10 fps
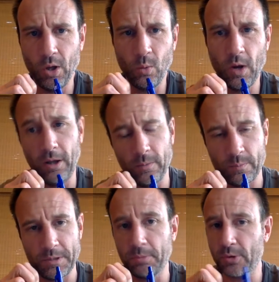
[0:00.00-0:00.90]

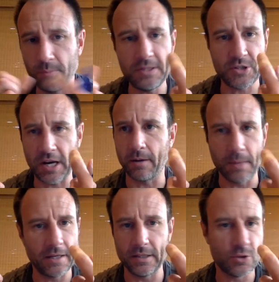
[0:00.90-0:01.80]
well, people could be scared
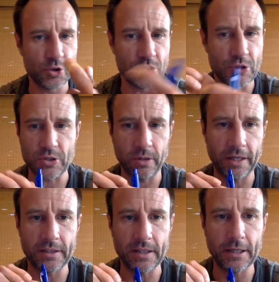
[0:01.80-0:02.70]
by ninjas.
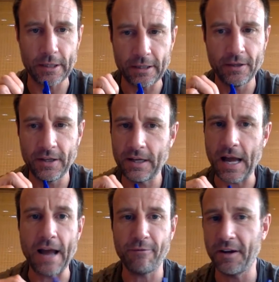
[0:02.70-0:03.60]

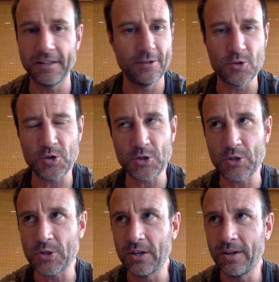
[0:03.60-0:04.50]
I find
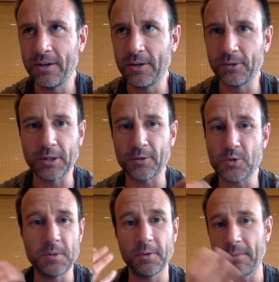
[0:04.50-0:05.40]
ninjas,
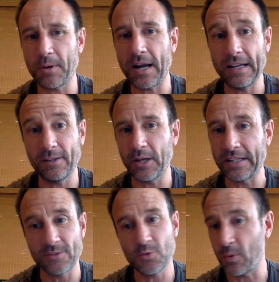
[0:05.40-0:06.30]
there's people that
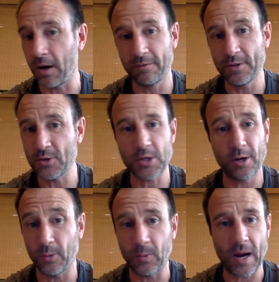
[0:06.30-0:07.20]
probably 12 years
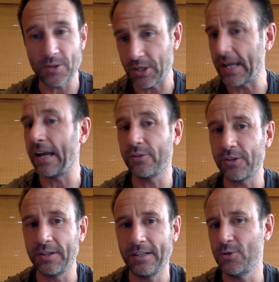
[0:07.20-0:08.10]
ago were watching
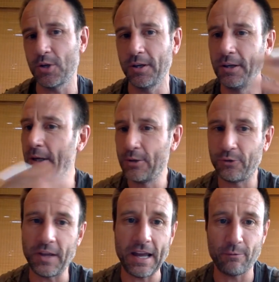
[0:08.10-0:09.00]
Ask a Ninja,
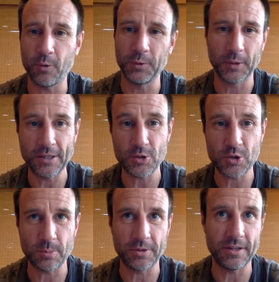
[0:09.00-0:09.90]
so they have one
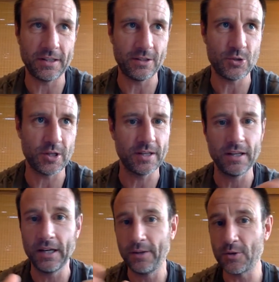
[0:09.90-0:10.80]
relationship with a ninja.
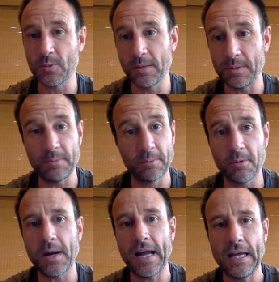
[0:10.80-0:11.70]
There might be
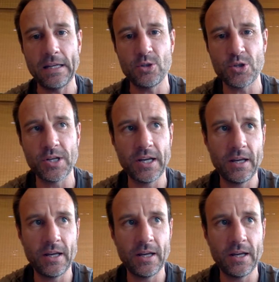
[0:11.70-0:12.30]
people my age